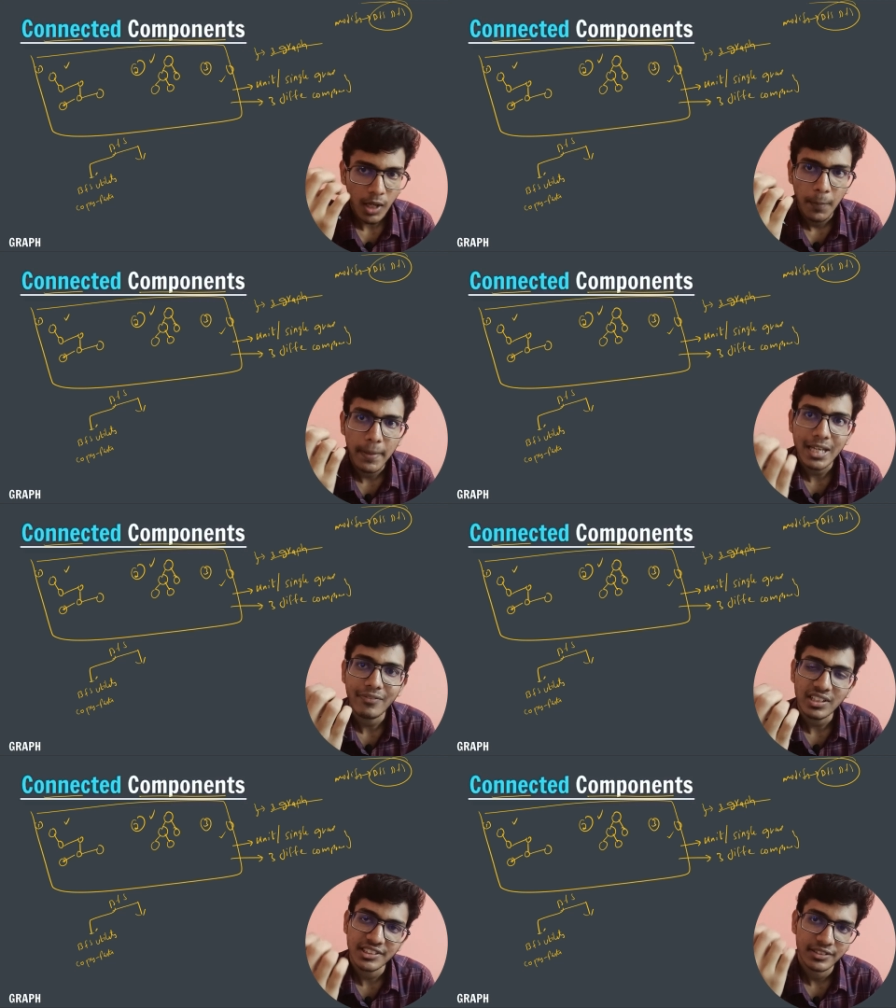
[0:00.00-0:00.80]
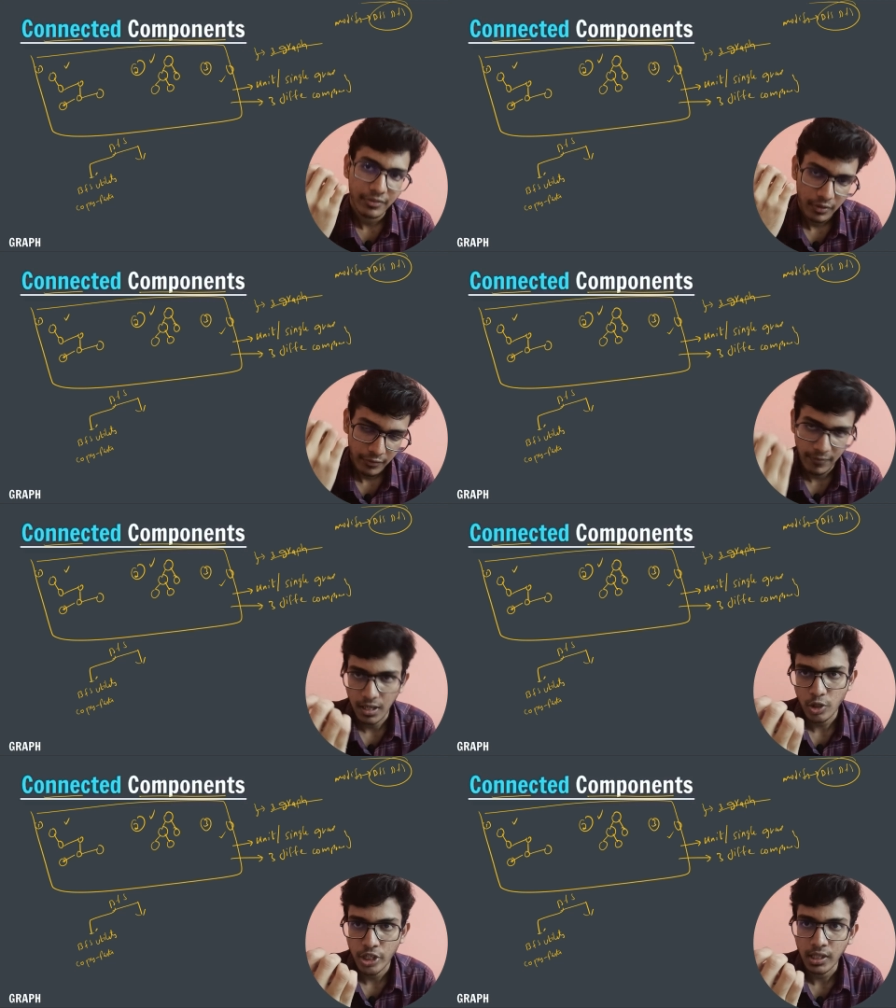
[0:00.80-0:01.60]
BFS
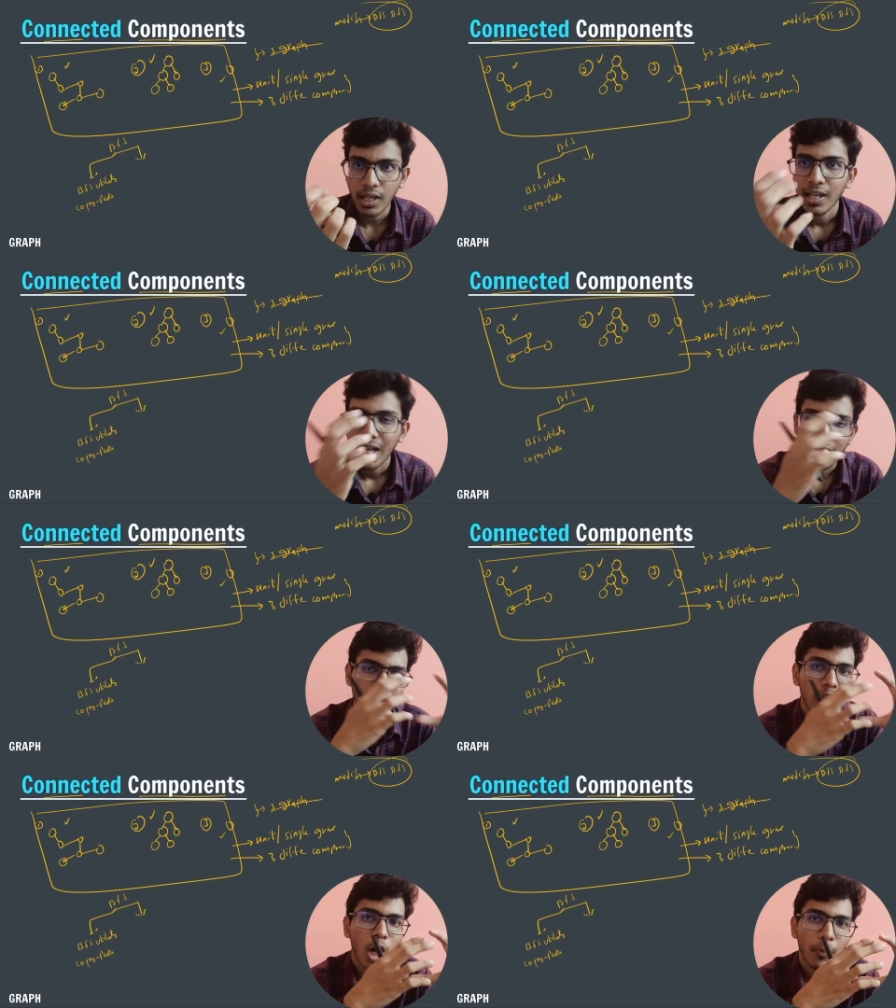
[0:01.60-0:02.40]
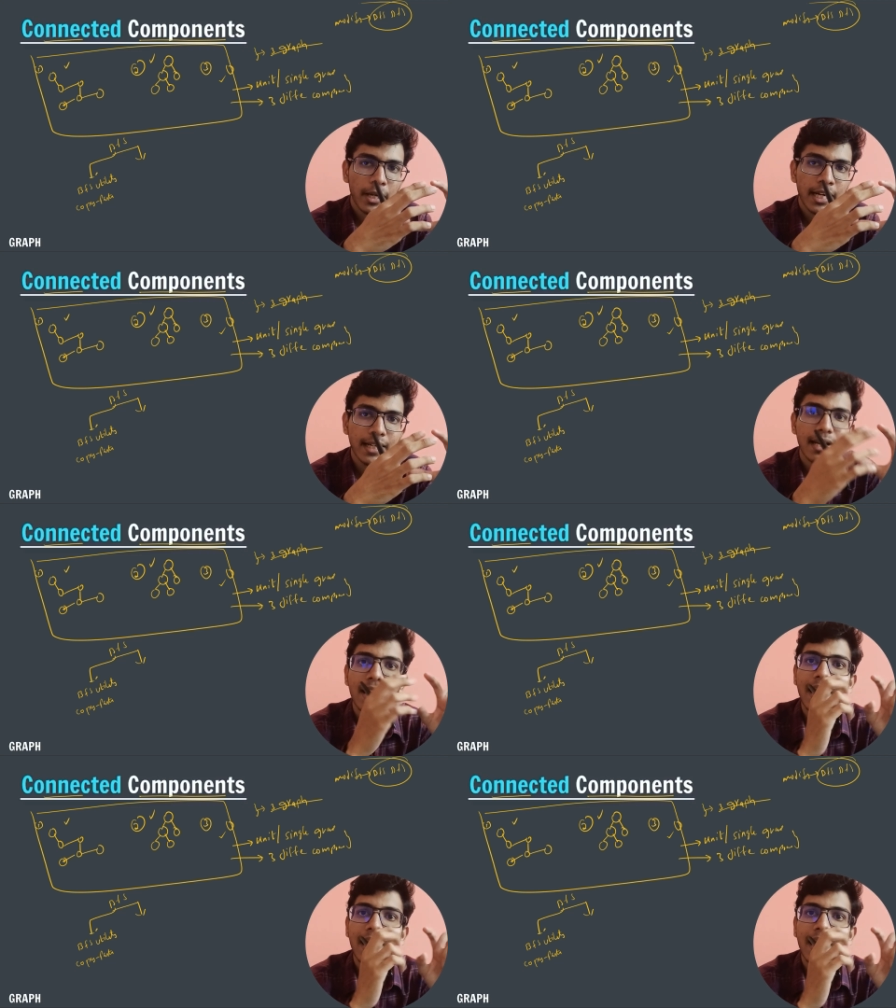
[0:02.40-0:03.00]
function, I will copy that